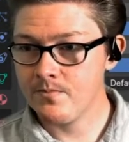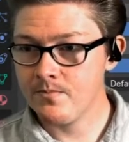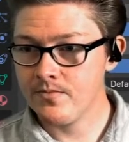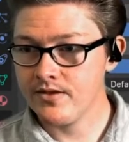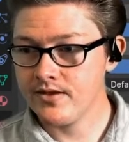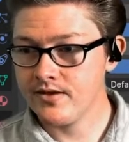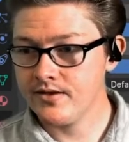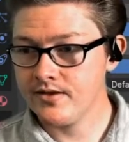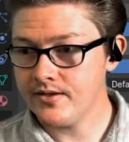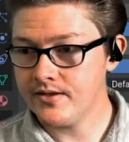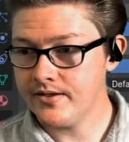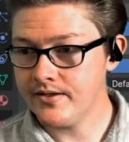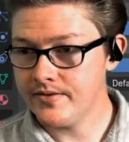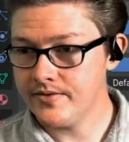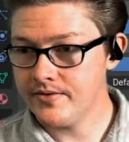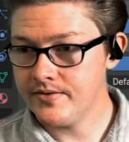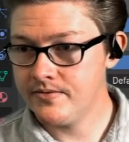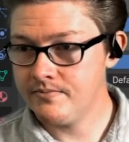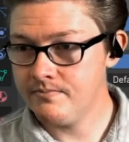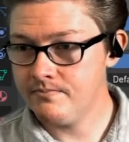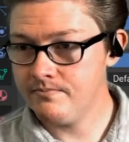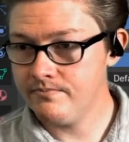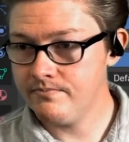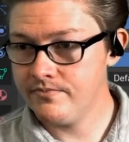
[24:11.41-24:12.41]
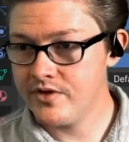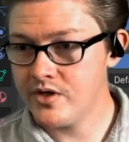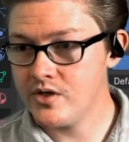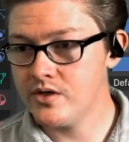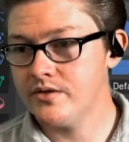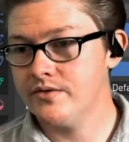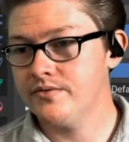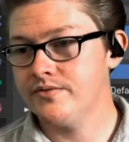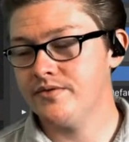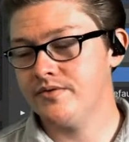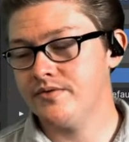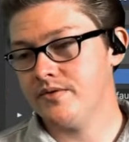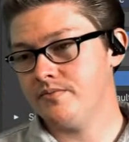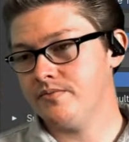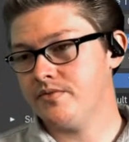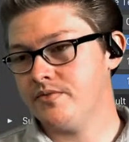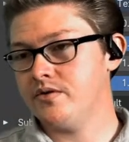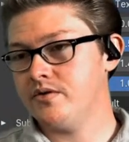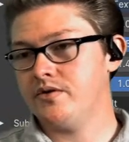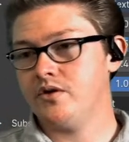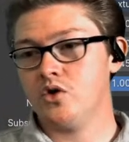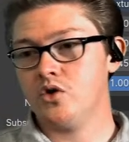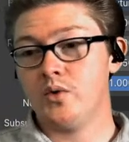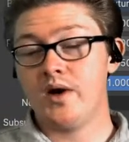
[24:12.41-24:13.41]
the
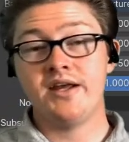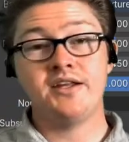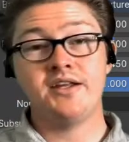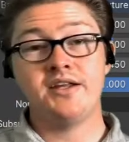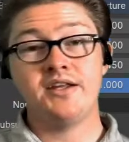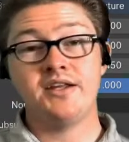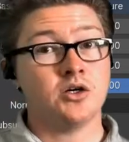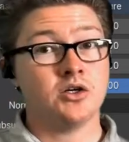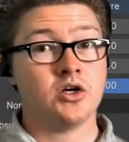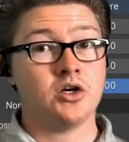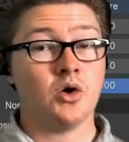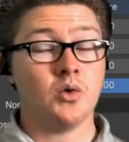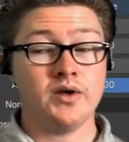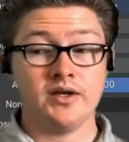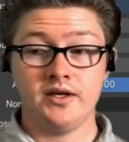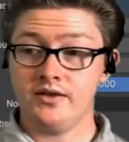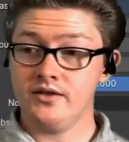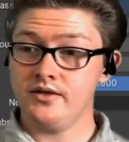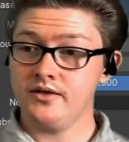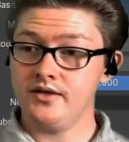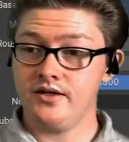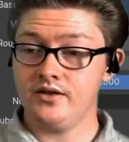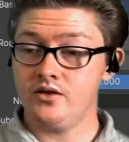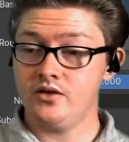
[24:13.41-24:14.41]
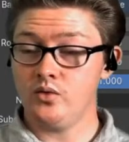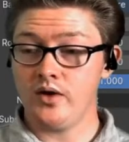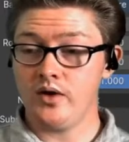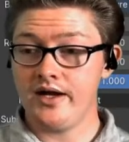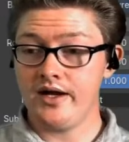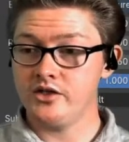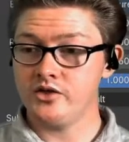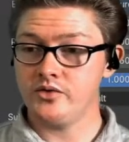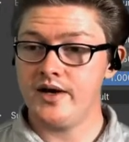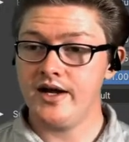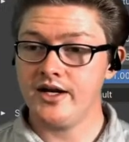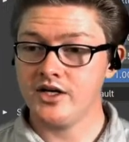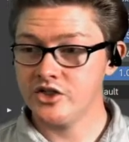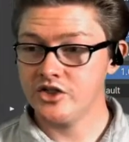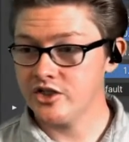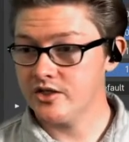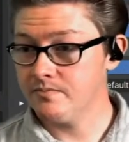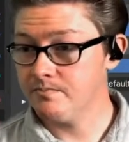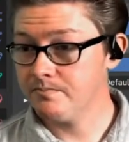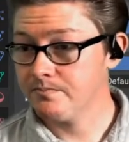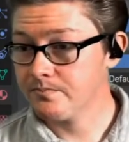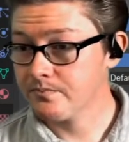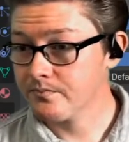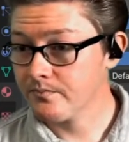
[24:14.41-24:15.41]
grains aren't going in the right direction
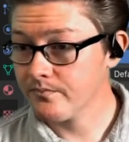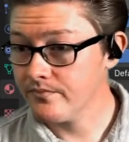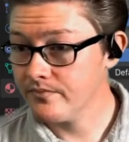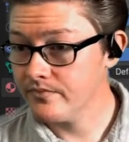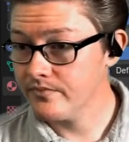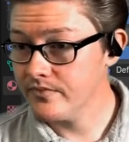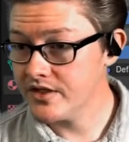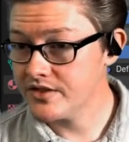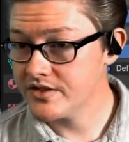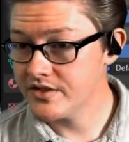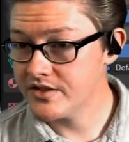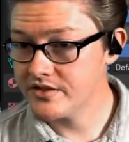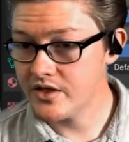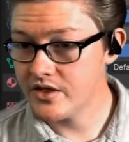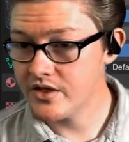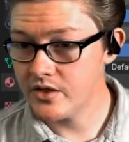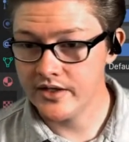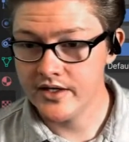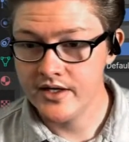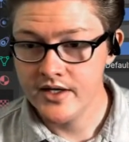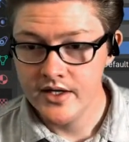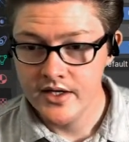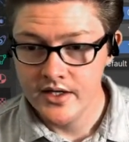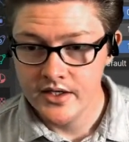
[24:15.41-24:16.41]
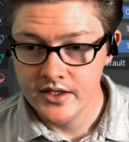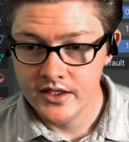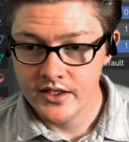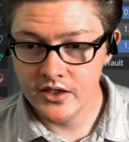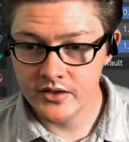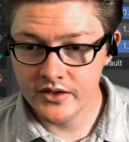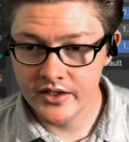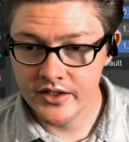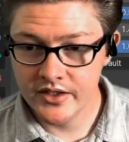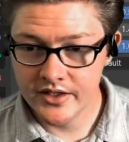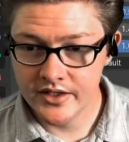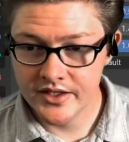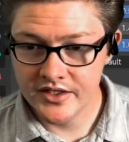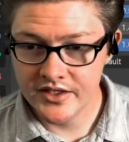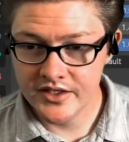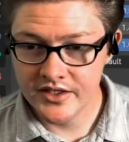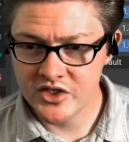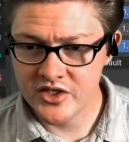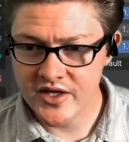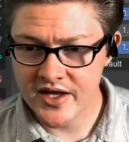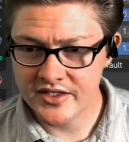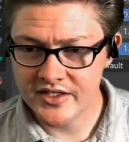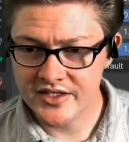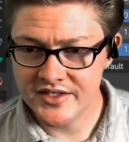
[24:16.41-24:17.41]
necessarily. You know, let's switch that
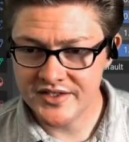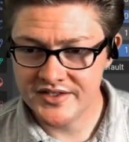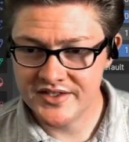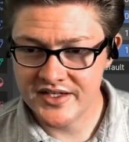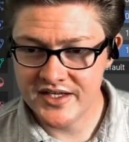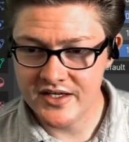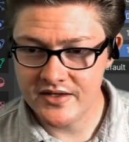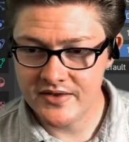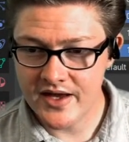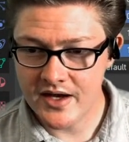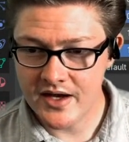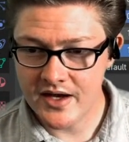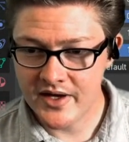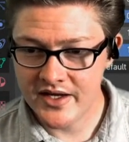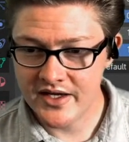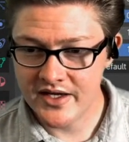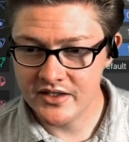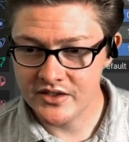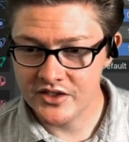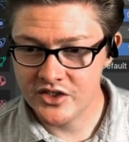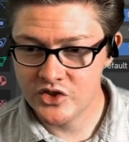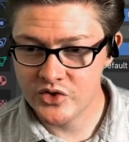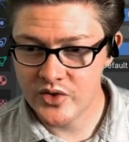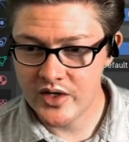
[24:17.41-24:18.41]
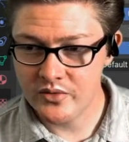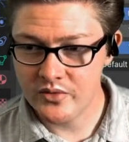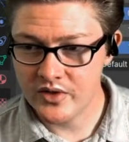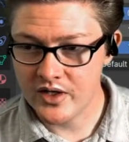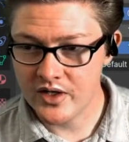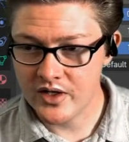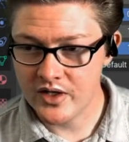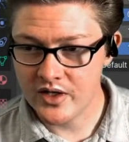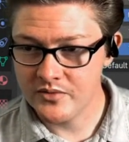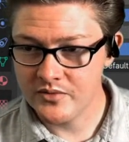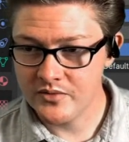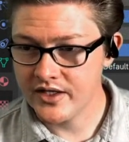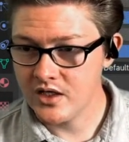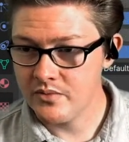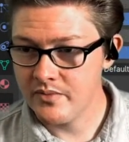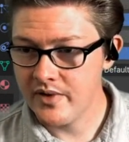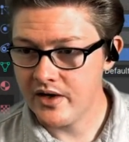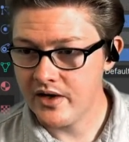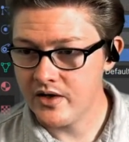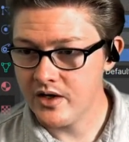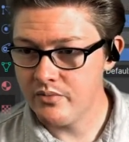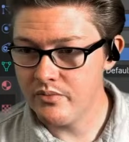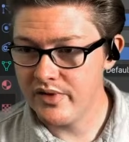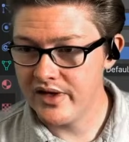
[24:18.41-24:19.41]
to Z. That might illustrate what I'm talking about a
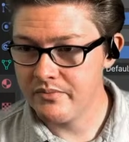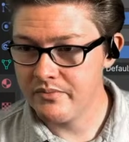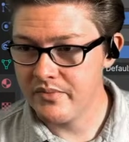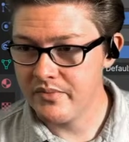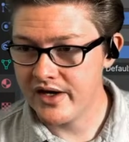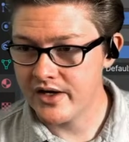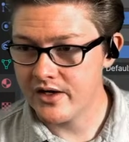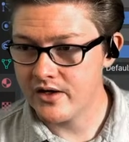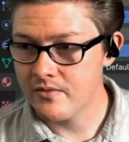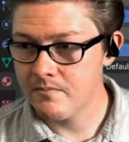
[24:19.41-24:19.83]
bit better,